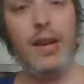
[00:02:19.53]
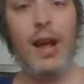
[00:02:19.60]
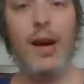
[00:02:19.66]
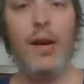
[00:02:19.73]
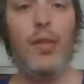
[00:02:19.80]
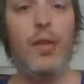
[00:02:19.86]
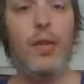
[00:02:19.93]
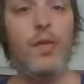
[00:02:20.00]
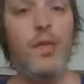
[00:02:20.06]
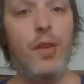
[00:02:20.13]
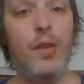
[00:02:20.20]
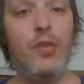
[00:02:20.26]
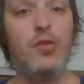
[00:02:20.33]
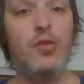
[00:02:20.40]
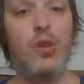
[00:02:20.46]
Now, the
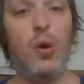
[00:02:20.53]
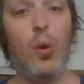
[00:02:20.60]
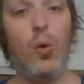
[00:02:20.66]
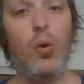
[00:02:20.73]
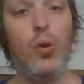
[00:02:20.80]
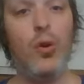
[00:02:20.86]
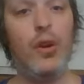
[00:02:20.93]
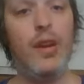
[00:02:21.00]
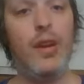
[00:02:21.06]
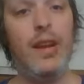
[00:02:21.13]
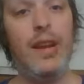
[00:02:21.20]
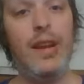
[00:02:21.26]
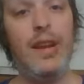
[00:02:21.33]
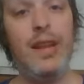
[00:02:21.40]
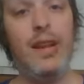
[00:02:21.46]
first chord
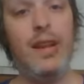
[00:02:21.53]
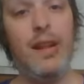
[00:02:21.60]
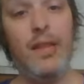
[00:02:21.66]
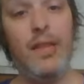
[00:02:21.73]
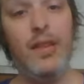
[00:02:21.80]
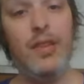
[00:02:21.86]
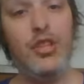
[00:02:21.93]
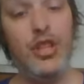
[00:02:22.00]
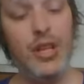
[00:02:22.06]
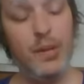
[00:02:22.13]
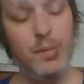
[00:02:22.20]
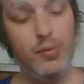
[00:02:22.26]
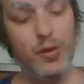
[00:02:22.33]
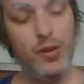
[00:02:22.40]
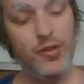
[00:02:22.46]
in the G
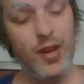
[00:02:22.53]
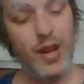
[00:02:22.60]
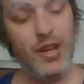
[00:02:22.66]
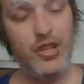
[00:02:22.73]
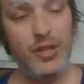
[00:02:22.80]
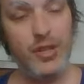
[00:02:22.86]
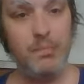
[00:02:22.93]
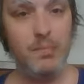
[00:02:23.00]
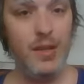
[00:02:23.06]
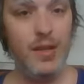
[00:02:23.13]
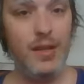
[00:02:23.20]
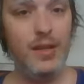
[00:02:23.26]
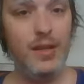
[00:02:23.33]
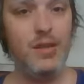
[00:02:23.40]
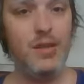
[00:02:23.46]
progression
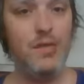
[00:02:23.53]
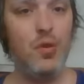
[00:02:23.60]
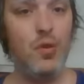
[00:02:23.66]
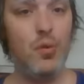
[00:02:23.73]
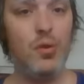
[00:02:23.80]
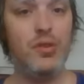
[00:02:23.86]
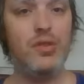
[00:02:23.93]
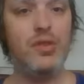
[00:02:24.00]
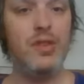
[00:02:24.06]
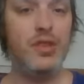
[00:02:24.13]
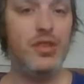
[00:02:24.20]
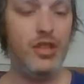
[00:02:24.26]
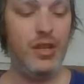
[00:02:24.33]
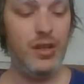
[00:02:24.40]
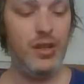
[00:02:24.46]
is, of course, the
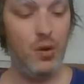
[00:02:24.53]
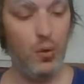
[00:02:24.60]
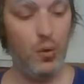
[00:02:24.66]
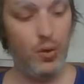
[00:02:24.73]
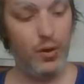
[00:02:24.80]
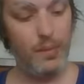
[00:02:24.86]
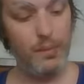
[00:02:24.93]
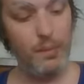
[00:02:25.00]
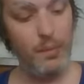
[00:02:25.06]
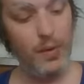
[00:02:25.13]
G chord.